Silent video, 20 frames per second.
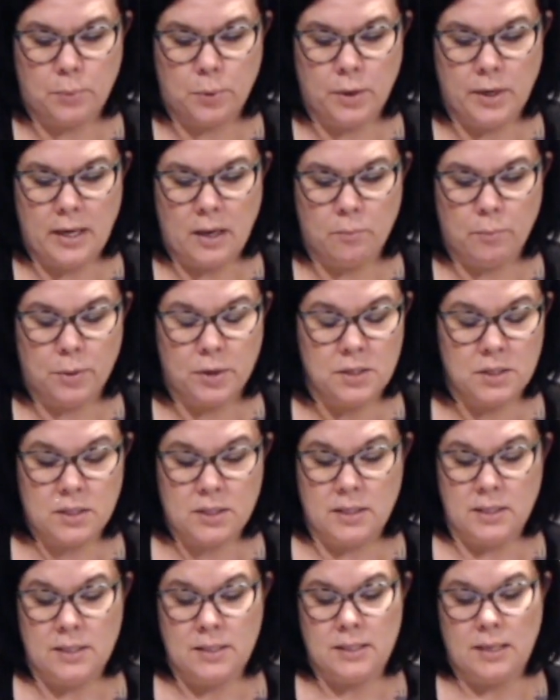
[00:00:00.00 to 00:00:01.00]
that pre Empress,
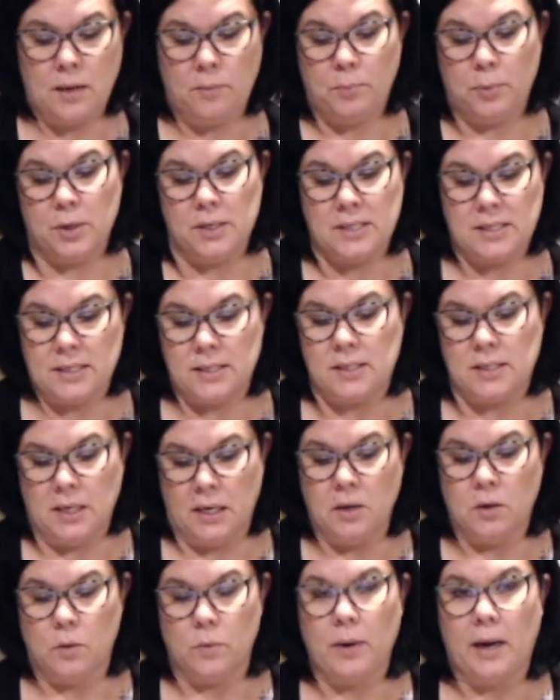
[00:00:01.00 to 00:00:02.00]
this Empress is
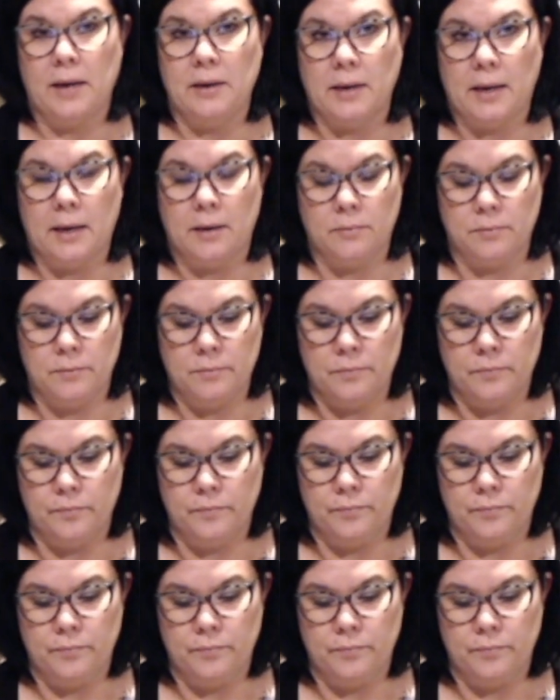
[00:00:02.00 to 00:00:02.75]
single right now.